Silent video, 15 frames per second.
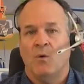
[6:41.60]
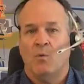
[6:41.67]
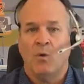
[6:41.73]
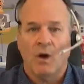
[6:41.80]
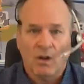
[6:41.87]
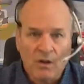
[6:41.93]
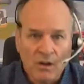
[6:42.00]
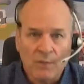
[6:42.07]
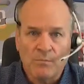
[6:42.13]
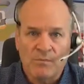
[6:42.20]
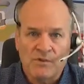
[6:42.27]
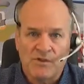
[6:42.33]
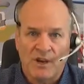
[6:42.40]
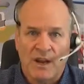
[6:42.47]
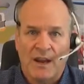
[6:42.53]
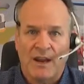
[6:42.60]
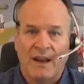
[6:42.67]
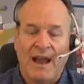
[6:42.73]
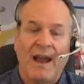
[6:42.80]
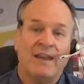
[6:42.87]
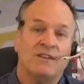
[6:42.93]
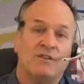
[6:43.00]
Welcome,
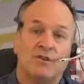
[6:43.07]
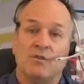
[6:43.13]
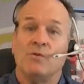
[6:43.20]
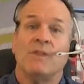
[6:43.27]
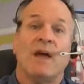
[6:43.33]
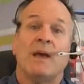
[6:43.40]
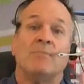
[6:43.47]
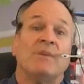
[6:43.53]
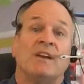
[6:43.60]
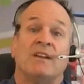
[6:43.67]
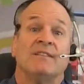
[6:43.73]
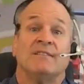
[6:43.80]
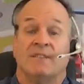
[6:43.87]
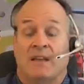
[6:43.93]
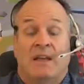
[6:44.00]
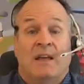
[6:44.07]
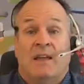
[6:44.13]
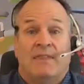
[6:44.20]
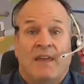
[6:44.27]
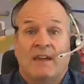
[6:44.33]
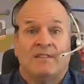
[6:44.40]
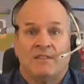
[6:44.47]
Jane. I do that because
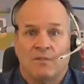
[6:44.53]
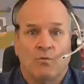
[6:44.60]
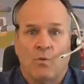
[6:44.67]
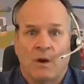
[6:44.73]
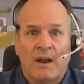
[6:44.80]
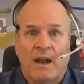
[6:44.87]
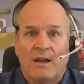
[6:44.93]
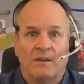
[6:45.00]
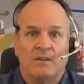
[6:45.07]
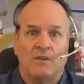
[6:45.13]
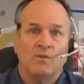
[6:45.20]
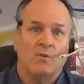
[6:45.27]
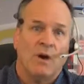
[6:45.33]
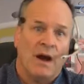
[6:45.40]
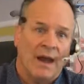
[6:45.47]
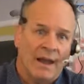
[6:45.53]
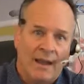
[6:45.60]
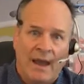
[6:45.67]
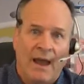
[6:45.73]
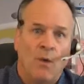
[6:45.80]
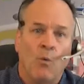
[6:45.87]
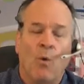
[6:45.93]
that's what I do. I,
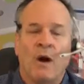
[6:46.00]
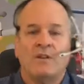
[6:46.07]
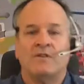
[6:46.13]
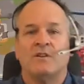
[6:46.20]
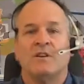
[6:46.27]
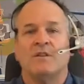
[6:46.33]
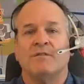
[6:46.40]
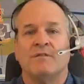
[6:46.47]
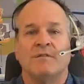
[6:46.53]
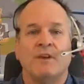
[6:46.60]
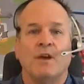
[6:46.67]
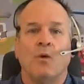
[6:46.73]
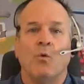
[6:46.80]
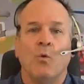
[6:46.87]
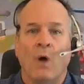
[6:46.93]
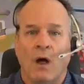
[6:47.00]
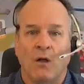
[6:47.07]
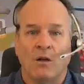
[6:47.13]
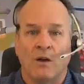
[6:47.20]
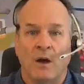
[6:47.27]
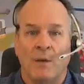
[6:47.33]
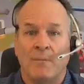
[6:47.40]
I want you to feel
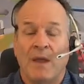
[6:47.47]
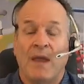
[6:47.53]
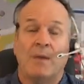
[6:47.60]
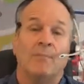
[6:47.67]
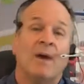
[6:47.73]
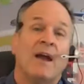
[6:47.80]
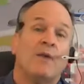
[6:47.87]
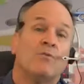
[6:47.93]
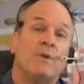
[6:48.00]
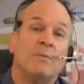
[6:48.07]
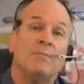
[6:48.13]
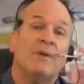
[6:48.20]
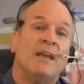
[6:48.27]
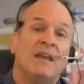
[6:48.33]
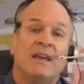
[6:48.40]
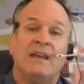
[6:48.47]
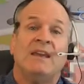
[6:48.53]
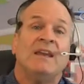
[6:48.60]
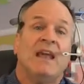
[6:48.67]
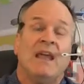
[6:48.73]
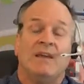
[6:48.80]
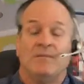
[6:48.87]
welcome. And by
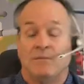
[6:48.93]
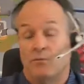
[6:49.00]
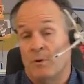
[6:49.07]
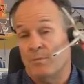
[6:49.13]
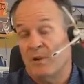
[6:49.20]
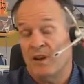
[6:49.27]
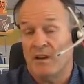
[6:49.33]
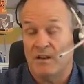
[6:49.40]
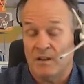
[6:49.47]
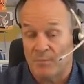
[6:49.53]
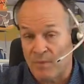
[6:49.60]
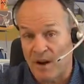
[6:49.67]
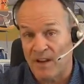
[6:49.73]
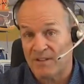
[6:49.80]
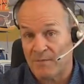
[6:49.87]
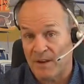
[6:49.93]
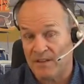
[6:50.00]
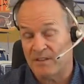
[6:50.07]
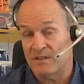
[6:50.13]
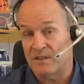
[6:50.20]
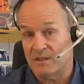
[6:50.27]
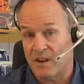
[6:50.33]
repeating name, repeating your
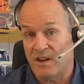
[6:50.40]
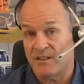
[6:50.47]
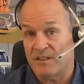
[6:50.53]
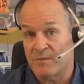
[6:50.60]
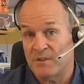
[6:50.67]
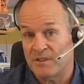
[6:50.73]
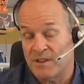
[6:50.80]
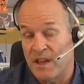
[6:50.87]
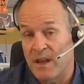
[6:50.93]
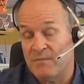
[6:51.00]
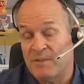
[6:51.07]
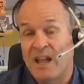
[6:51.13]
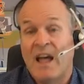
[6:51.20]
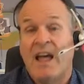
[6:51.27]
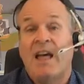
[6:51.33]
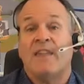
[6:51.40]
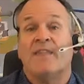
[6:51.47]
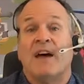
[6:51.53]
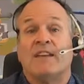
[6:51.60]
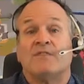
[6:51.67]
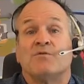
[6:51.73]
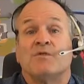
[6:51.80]
prospects and your customers' names,
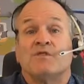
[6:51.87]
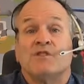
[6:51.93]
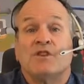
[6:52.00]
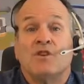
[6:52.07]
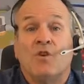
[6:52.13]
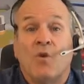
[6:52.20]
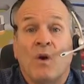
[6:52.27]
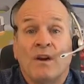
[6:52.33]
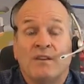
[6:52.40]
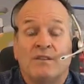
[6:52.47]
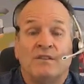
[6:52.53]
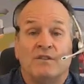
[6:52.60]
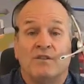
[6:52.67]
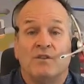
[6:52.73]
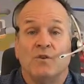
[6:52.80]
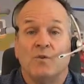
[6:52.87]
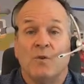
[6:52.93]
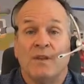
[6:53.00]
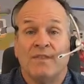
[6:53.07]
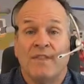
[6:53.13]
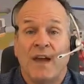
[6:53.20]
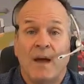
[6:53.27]
that's what you're going to do
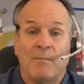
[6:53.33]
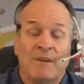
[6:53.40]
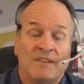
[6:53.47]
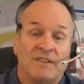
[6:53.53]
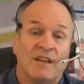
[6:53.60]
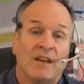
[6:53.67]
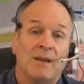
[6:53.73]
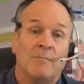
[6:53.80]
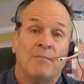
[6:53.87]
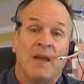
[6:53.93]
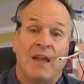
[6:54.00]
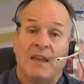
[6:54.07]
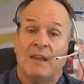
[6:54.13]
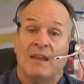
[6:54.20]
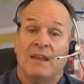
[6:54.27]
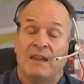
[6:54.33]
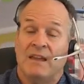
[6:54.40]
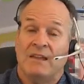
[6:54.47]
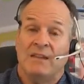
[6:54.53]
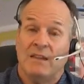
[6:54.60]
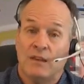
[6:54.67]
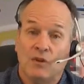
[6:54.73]
with them. It's going to make eh,
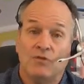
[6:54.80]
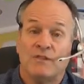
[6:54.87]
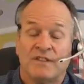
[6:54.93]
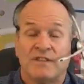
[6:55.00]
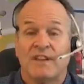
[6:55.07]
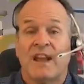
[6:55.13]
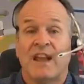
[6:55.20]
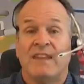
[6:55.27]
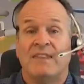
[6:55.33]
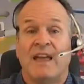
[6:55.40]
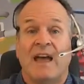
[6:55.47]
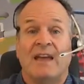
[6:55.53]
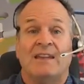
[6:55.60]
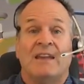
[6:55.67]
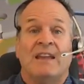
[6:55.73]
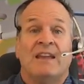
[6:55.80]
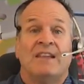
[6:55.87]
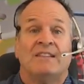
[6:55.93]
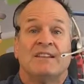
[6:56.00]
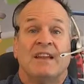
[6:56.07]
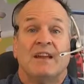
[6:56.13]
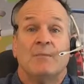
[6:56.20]
you saying that
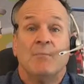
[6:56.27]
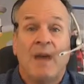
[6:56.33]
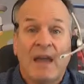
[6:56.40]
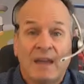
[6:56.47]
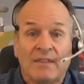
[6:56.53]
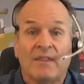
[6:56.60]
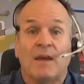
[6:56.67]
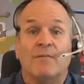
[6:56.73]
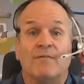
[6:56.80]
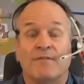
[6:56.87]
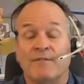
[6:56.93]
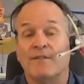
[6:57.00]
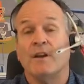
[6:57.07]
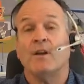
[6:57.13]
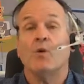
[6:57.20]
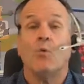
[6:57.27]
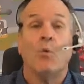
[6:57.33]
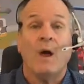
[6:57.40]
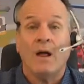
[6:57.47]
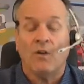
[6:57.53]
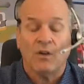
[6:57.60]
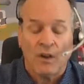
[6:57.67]
is going to make them feel
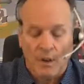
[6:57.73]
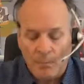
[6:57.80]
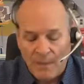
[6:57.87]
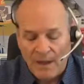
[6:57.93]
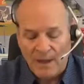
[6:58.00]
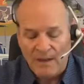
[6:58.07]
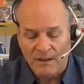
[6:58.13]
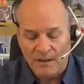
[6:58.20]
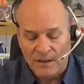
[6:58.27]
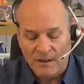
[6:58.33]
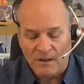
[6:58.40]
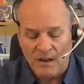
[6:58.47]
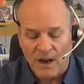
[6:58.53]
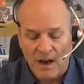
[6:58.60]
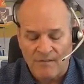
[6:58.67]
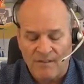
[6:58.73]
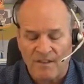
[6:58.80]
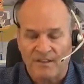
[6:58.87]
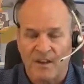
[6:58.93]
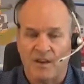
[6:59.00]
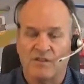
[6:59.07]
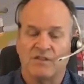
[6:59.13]
welcome into your
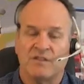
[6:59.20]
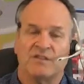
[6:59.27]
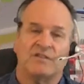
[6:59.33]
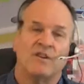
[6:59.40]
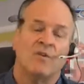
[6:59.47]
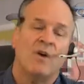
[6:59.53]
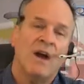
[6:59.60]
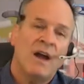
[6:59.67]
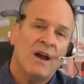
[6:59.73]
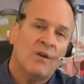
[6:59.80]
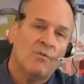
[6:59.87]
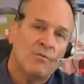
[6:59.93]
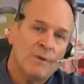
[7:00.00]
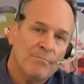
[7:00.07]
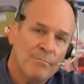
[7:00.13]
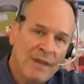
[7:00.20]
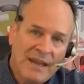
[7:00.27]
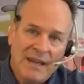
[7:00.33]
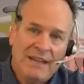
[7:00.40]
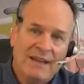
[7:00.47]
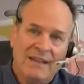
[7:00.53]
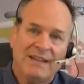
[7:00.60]
conversation. So
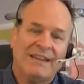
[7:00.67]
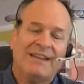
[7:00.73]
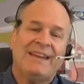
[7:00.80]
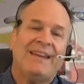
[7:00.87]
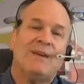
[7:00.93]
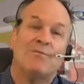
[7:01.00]
repeatedly